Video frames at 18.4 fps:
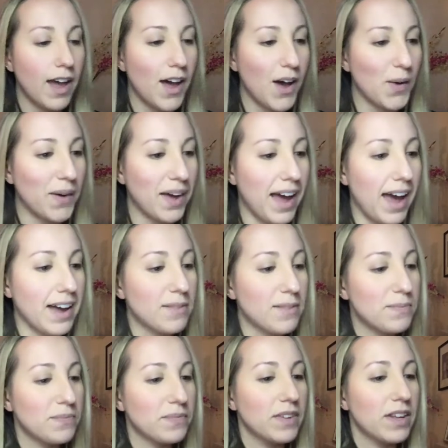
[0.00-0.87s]
Okay,
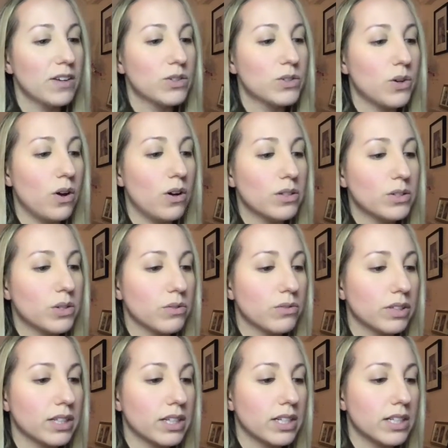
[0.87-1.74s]
so also
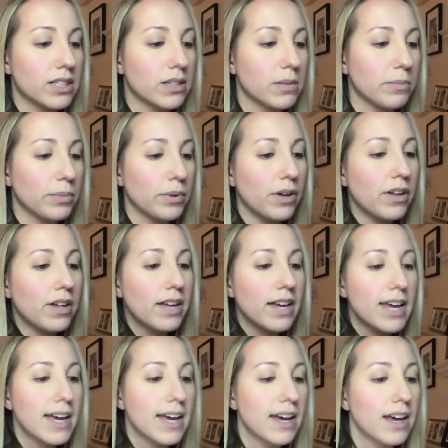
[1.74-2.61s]
really simple.
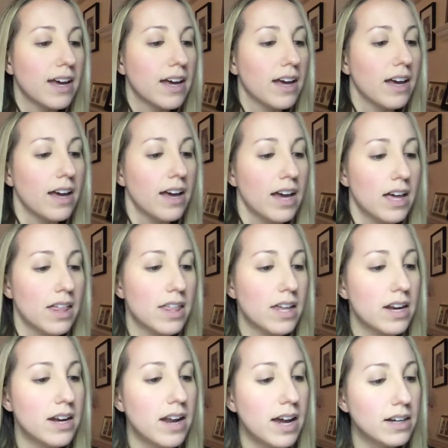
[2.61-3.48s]
And
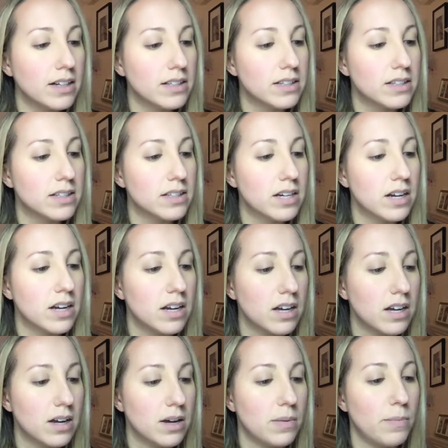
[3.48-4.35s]
then next,
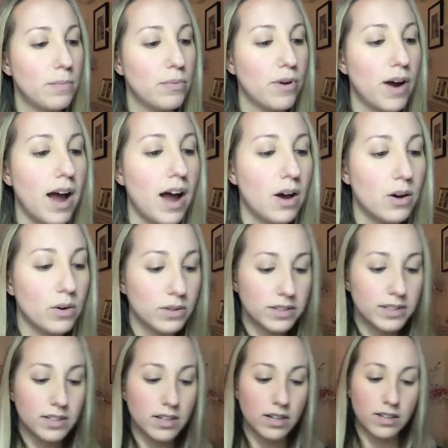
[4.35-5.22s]

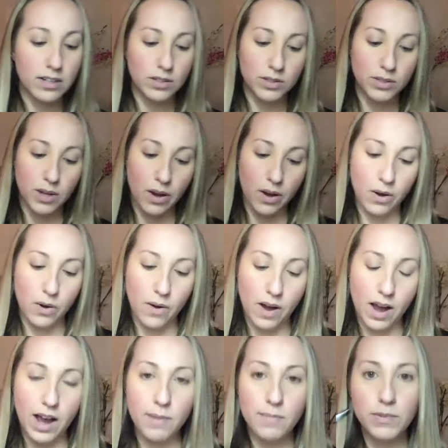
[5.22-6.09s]
brows. So
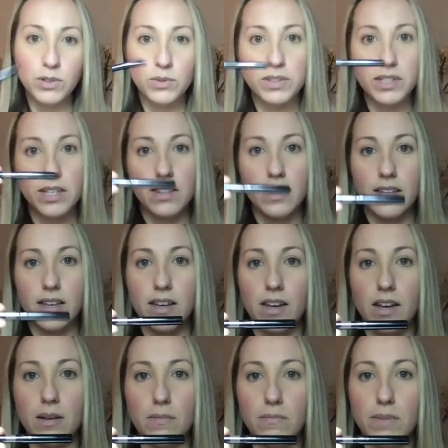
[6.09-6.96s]
I'm using
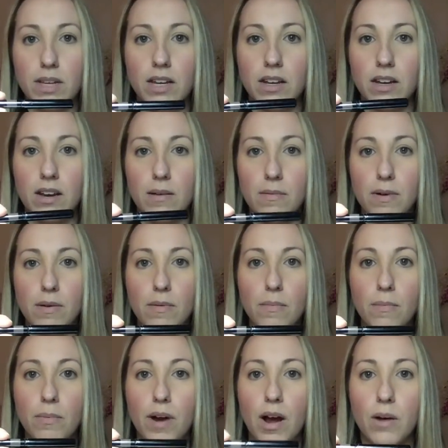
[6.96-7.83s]
the medium
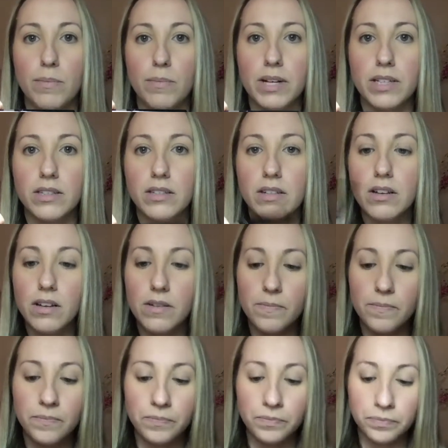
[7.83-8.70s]
brow pencil.
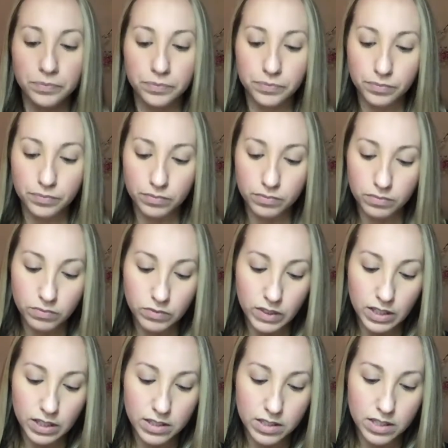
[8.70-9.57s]

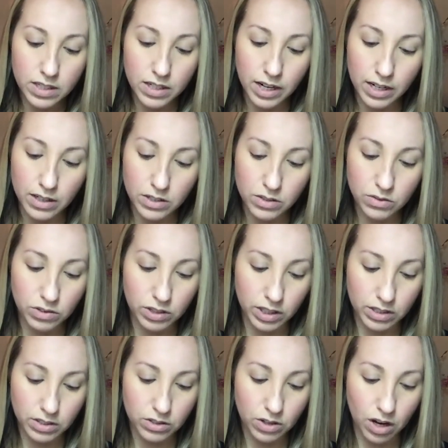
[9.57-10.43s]
It's a nice, really
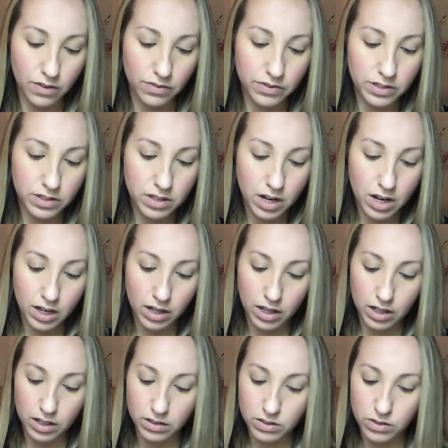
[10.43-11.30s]
soft
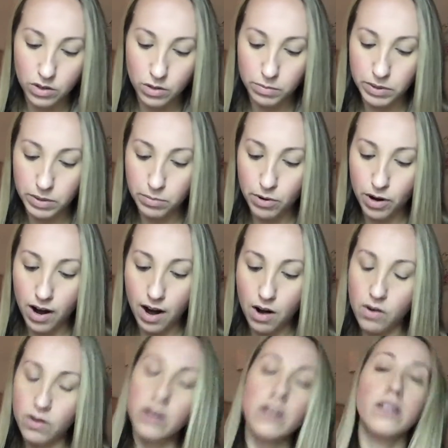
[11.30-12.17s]
kind of taupey
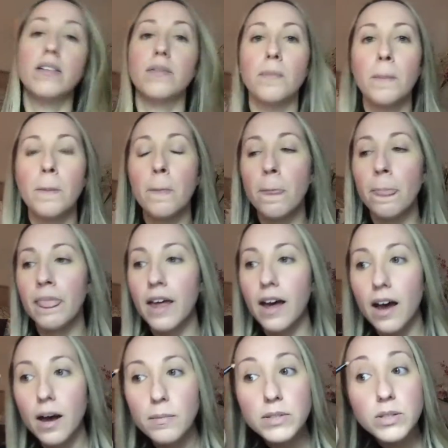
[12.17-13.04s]
brown.
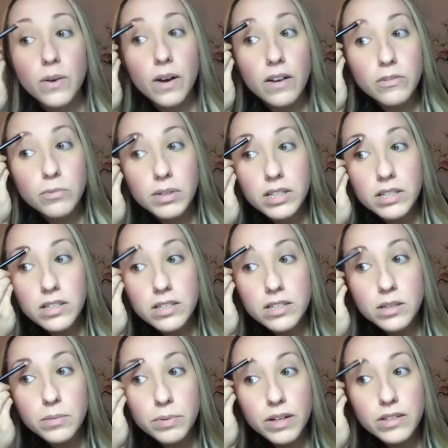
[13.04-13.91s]
So everybody does
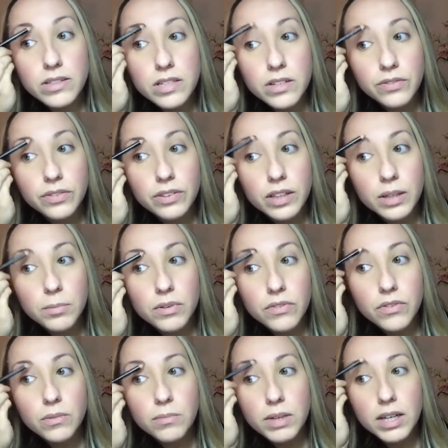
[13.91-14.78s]
their brows differently, but
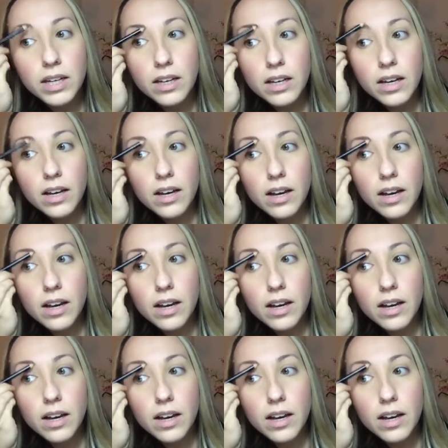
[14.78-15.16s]
for me,